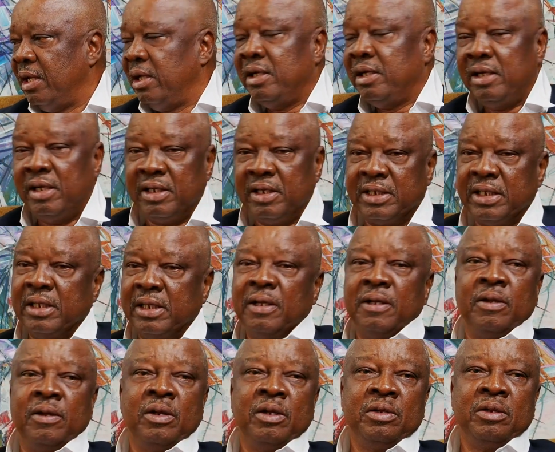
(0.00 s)
You see,
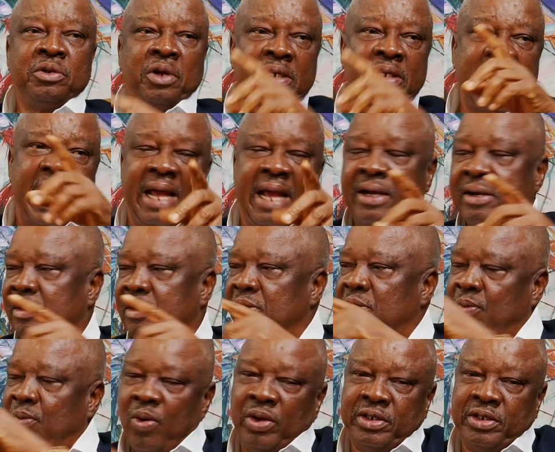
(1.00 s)
it's just like
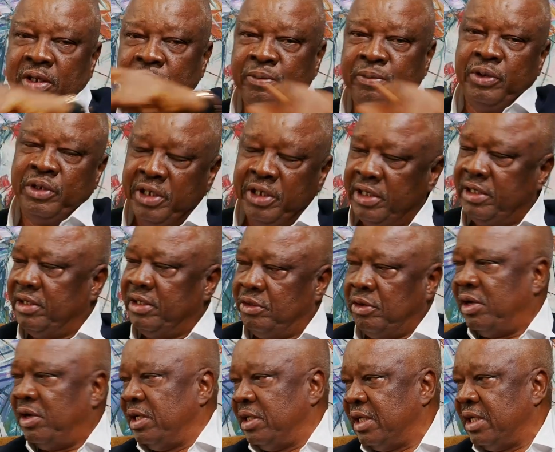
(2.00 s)
what Tinubu did
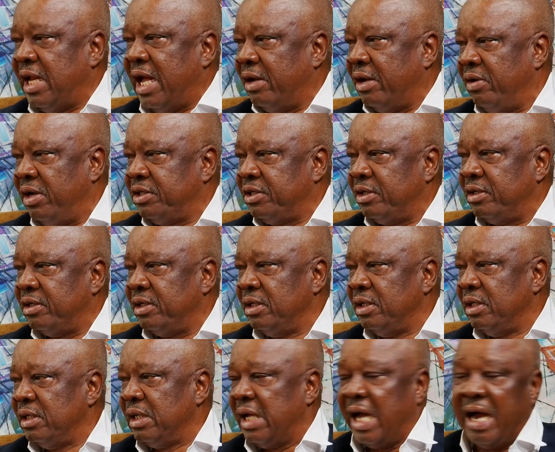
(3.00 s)
during his inauguration.
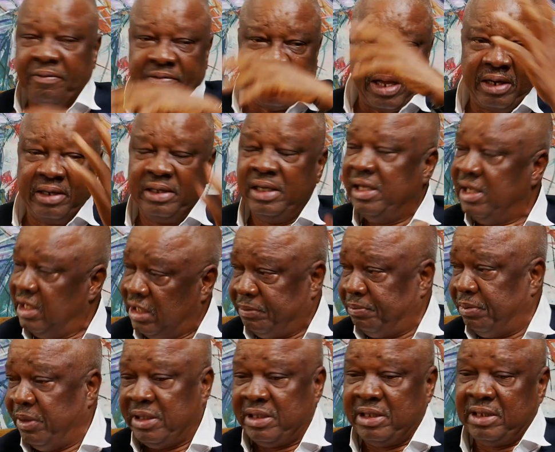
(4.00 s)
After reading his
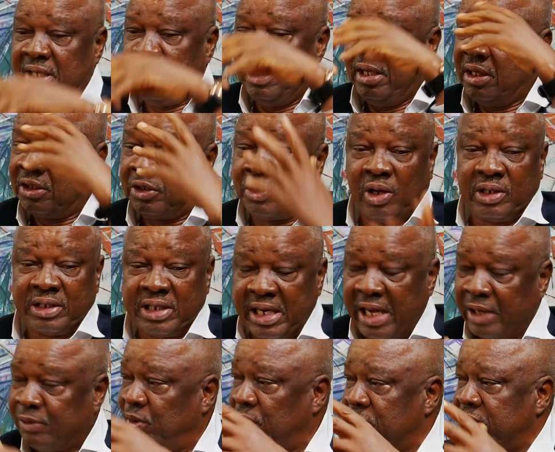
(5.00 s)
speech, something that
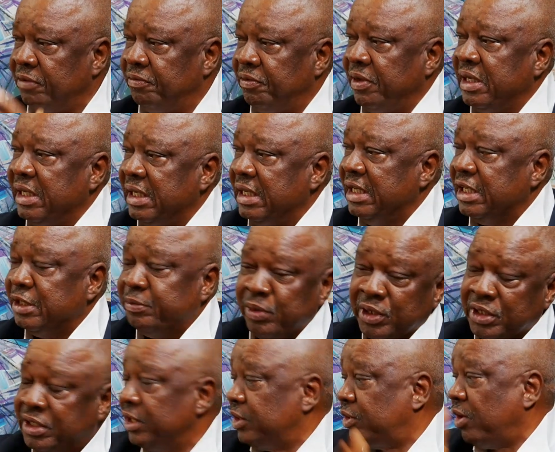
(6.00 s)
wasn't even in his speech,
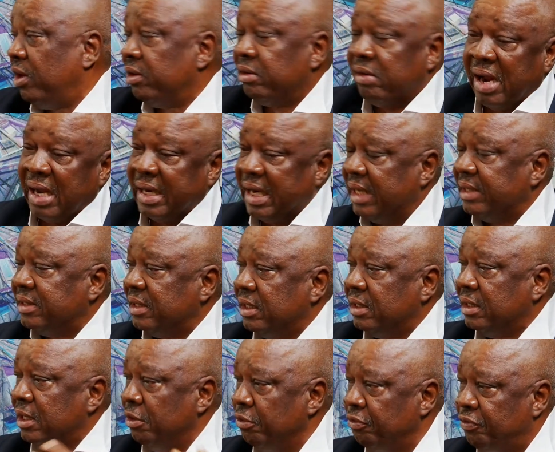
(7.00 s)
he turned around and said,
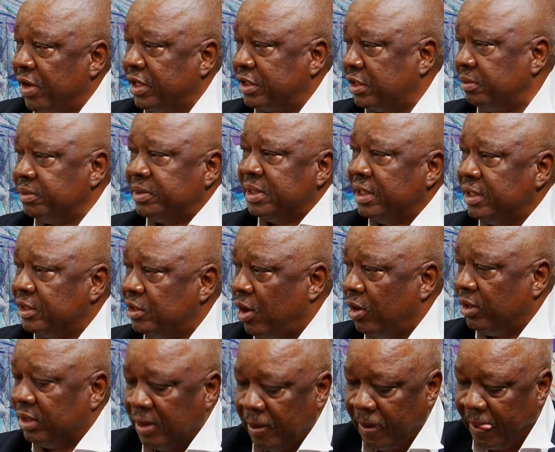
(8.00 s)
fuel subsidy is
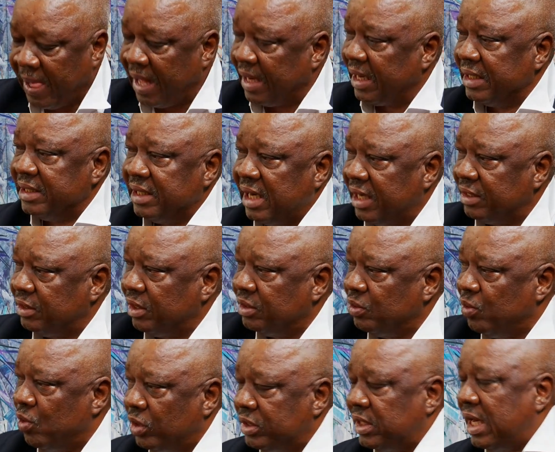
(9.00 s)
gone. And Nigeria has not
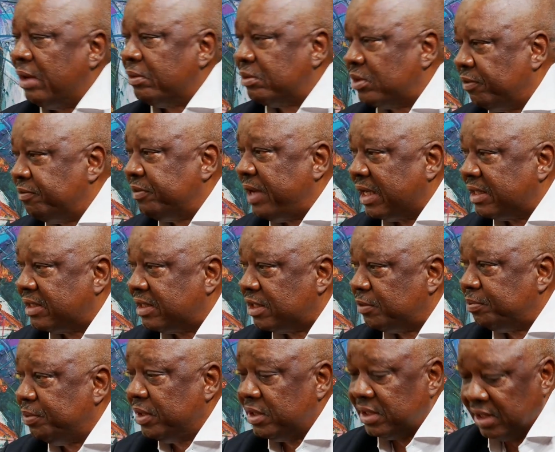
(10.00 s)
gotten out of that
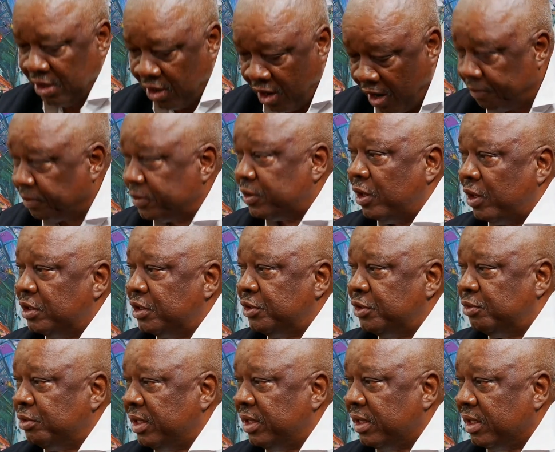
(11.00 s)
speech up until
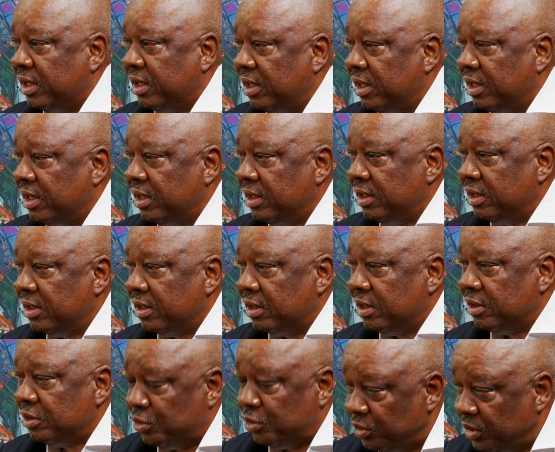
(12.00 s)
today.
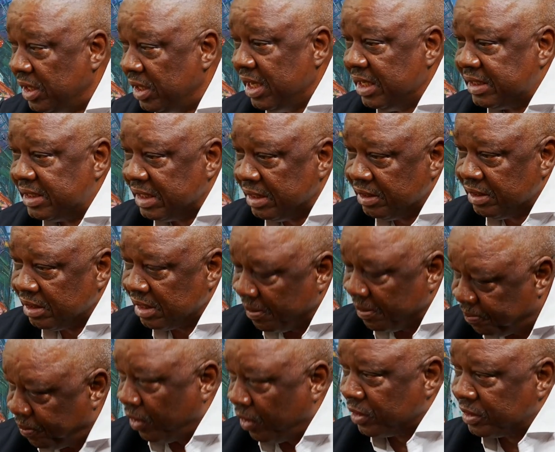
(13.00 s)
2 years
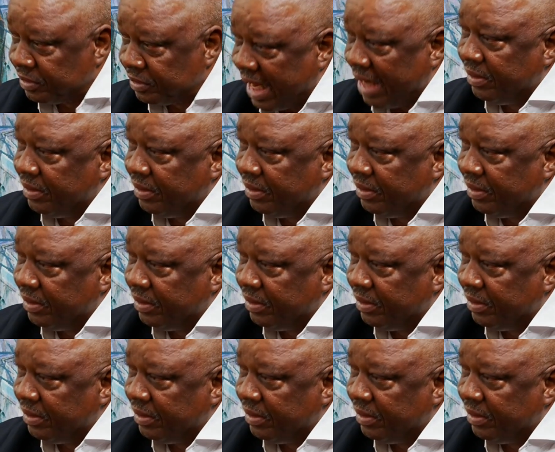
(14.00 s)
plus down